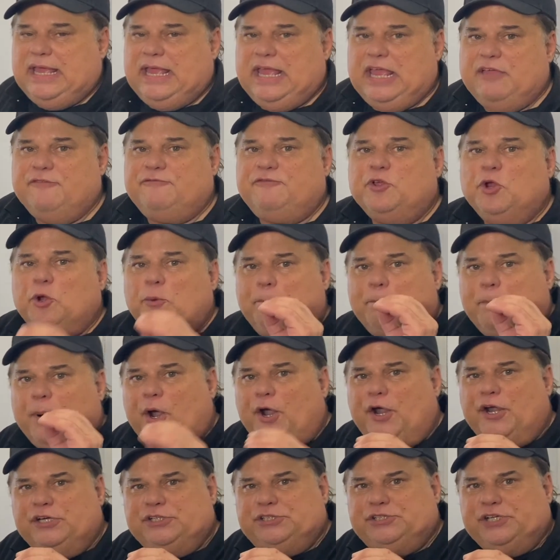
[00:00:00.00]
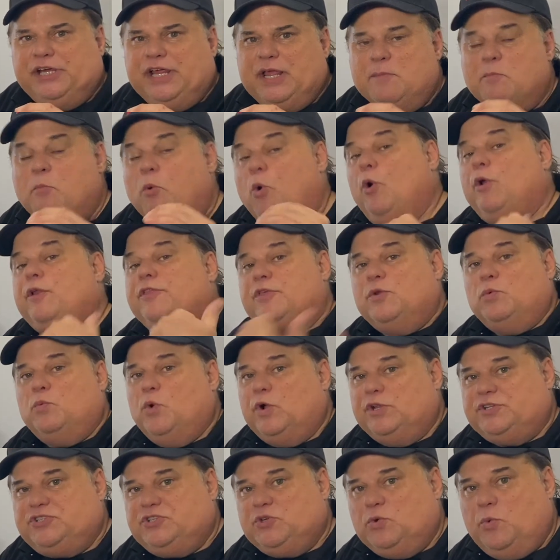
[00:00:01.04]
if you're burnishing more than
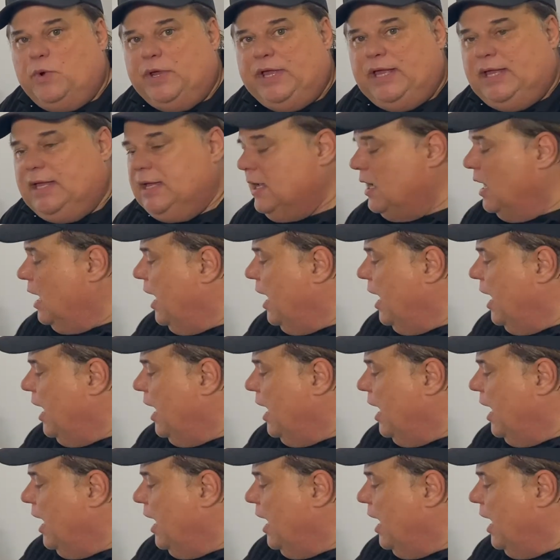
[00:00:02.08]
once a week,